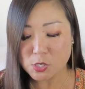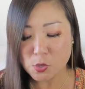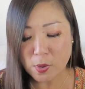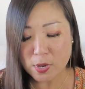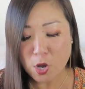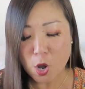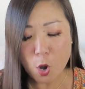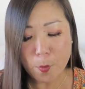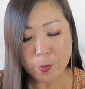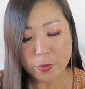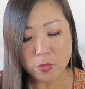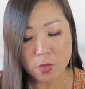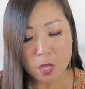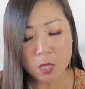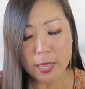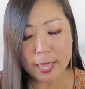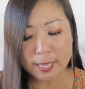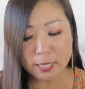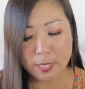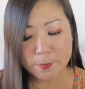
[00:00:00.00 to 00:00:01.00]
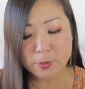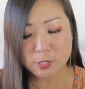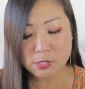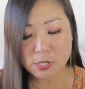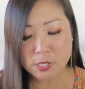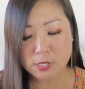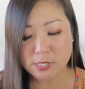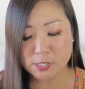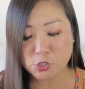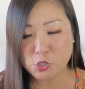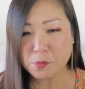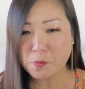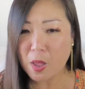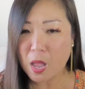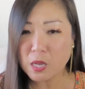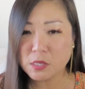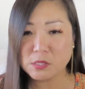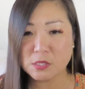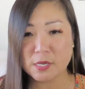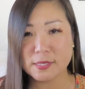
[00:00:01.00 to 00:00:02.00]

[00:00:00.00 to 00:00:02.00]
do you want to open the like limited edition box?